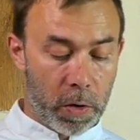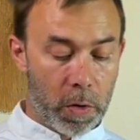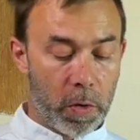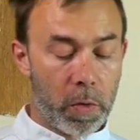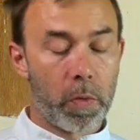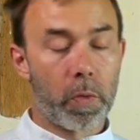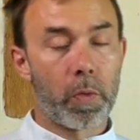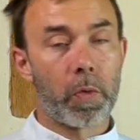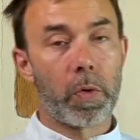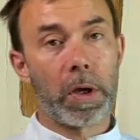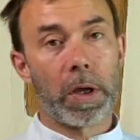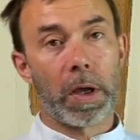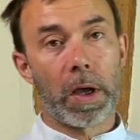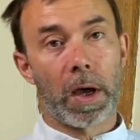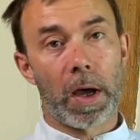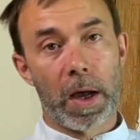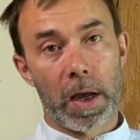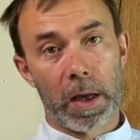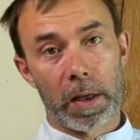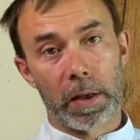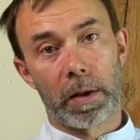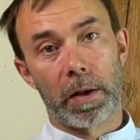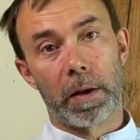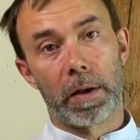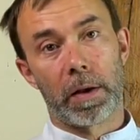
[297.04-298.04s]
we
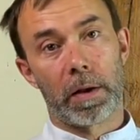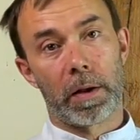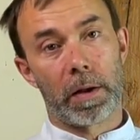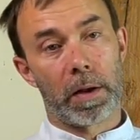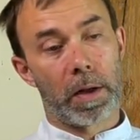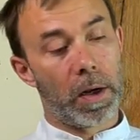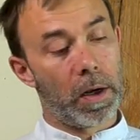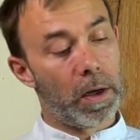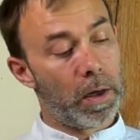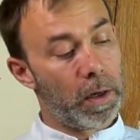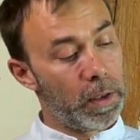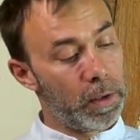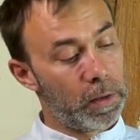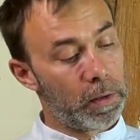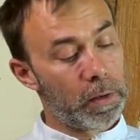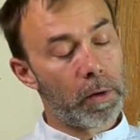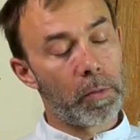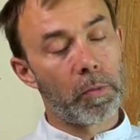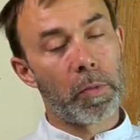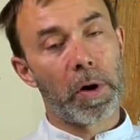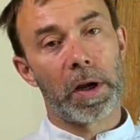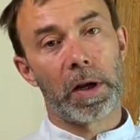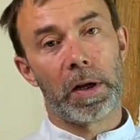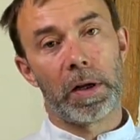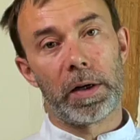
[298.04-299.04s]
add little
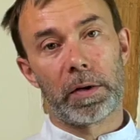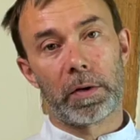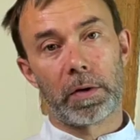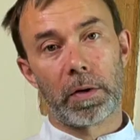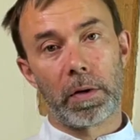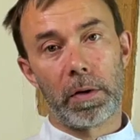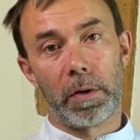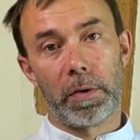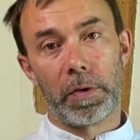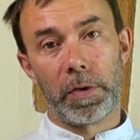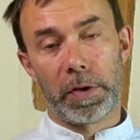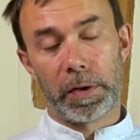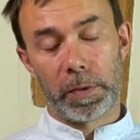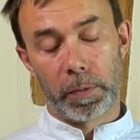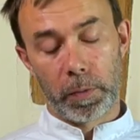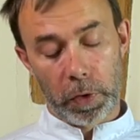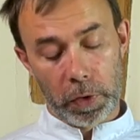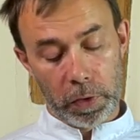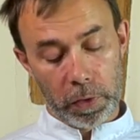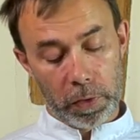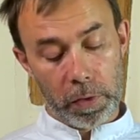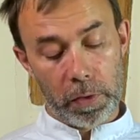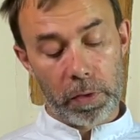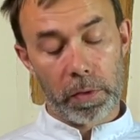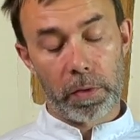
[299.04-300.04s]
by little this
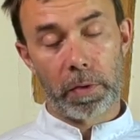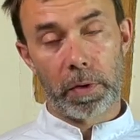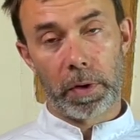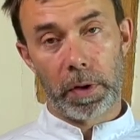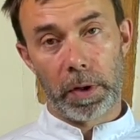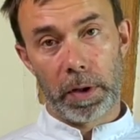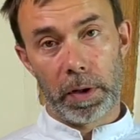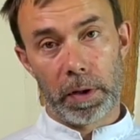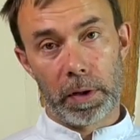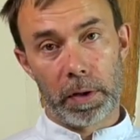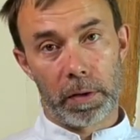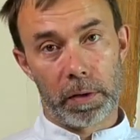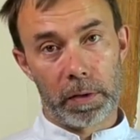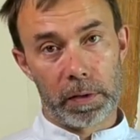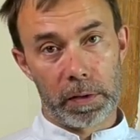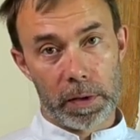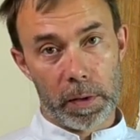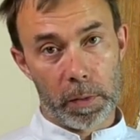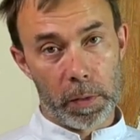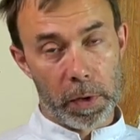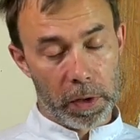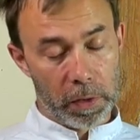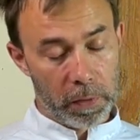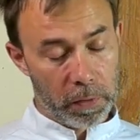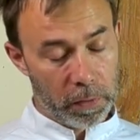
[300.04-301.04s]
butter in the
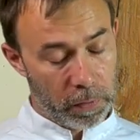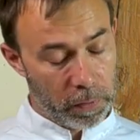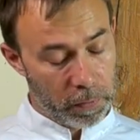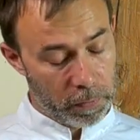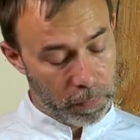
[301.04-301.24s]
sabayone.